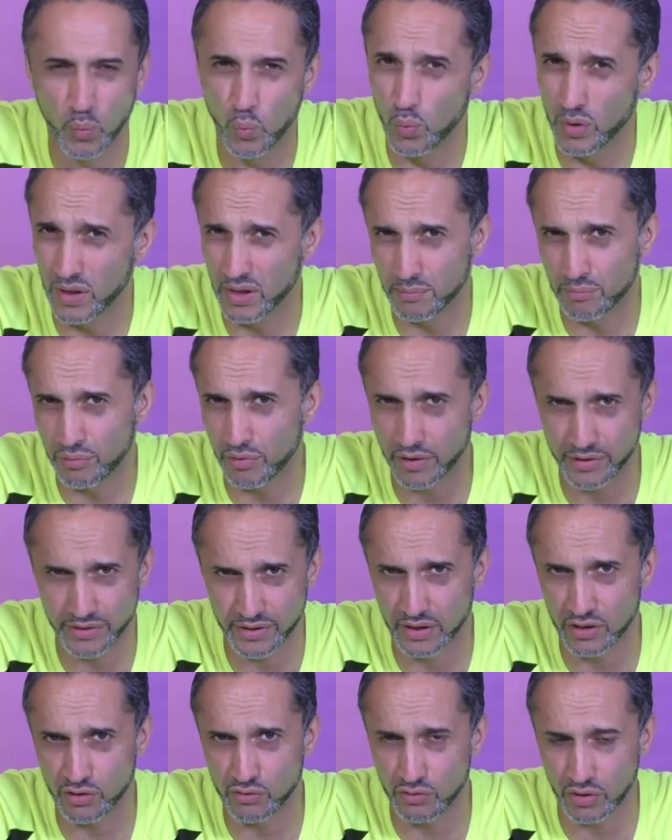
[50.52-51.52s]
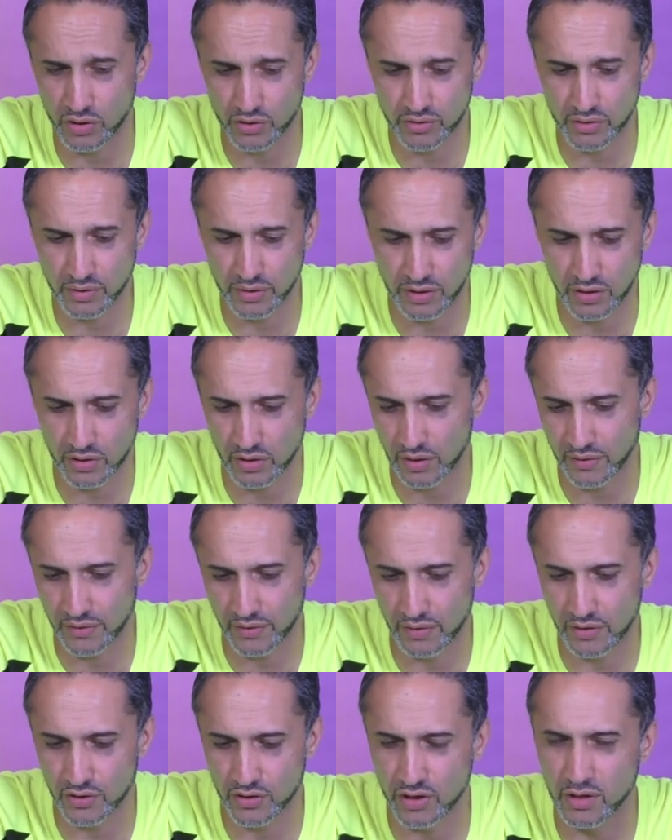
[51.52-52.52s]
weird pricing structure they, I
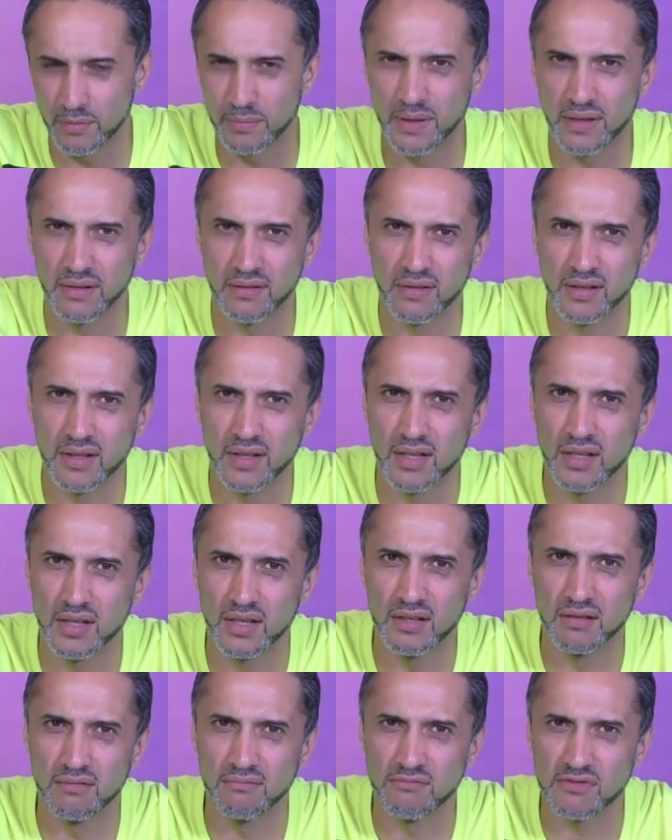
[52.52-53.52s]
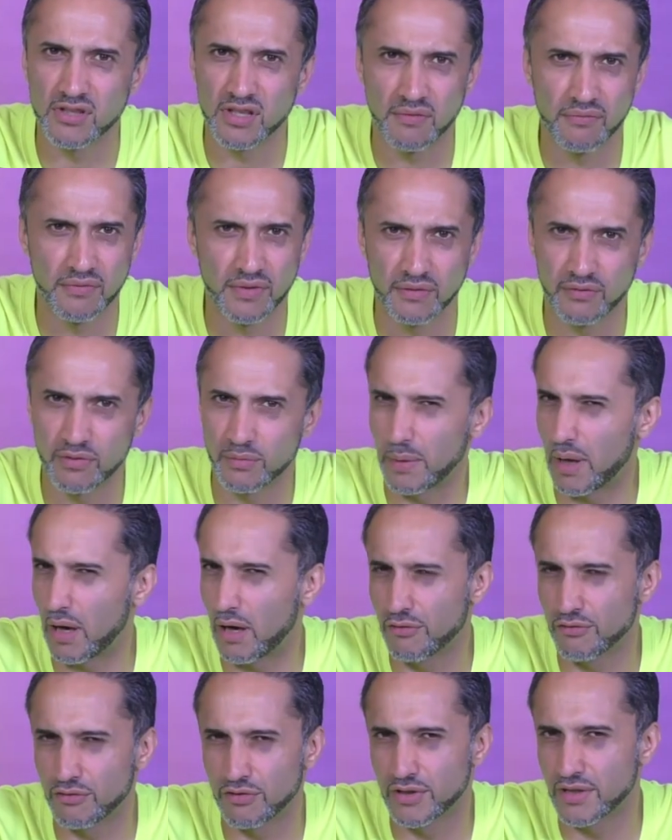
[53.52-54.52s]
think there should have been something for about
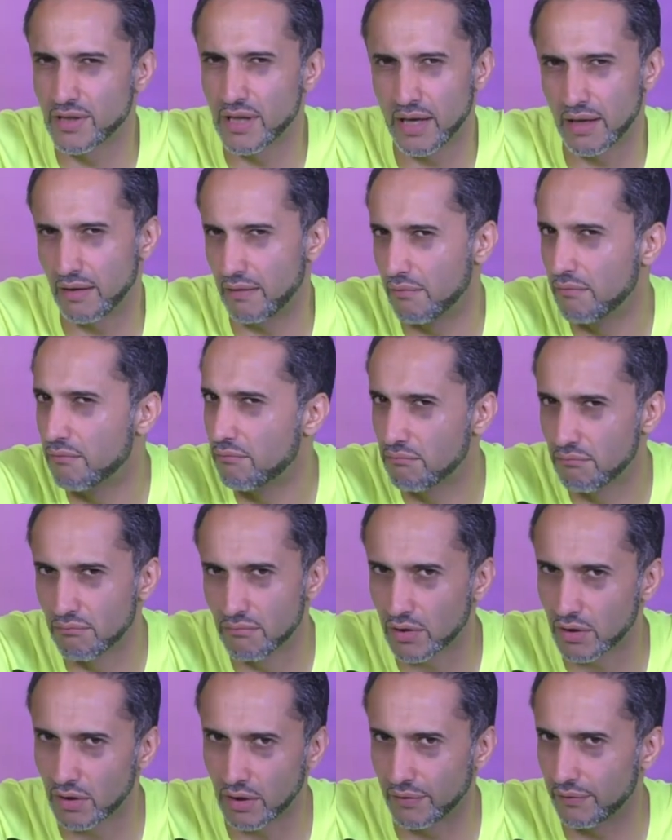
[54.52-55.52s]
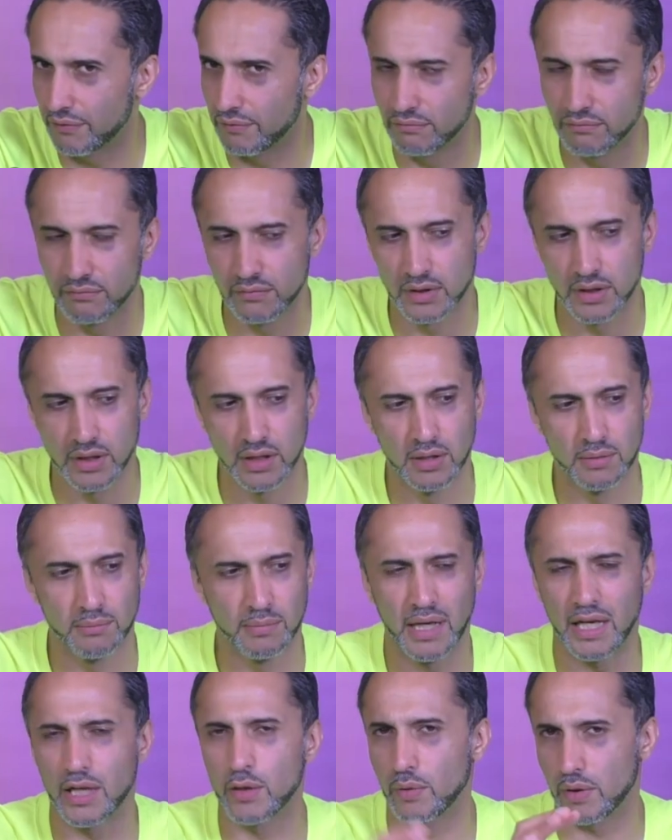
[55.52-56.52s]
110 kind of
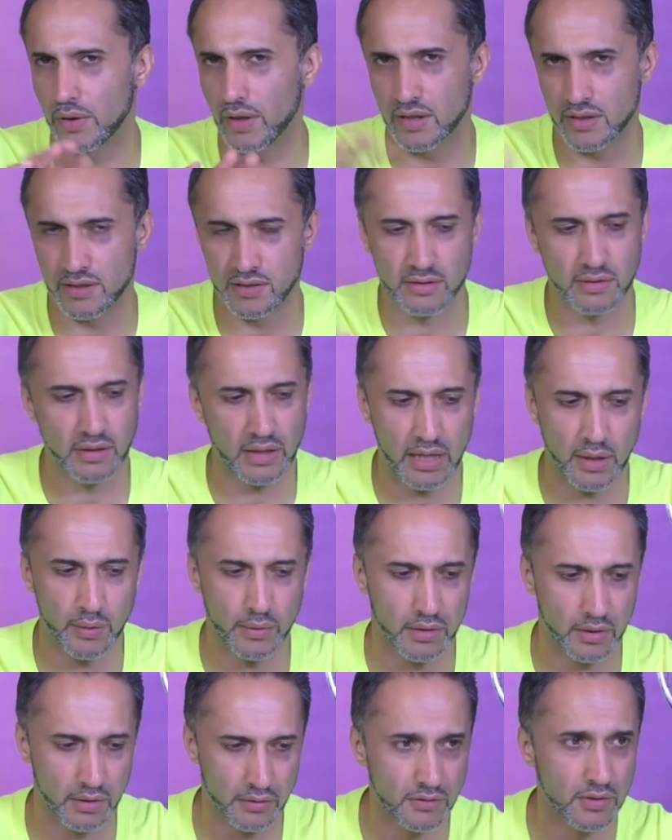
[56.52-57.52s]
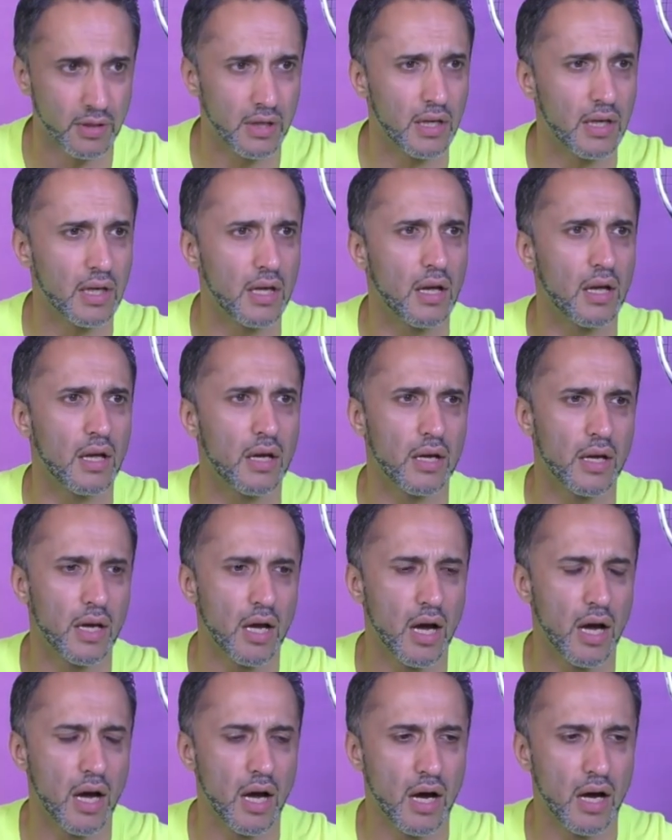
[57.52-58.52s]
but anyway that's how it is
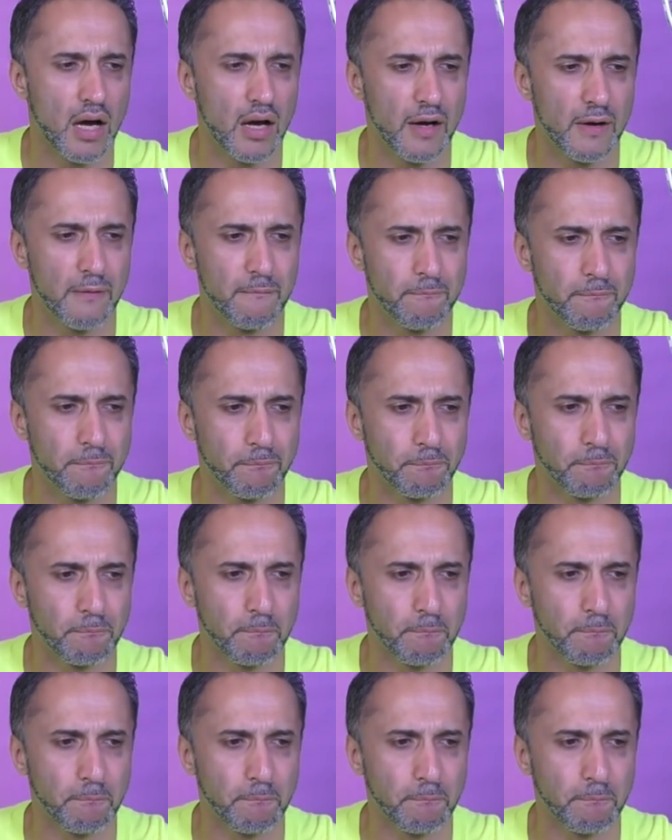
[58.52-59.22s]
um,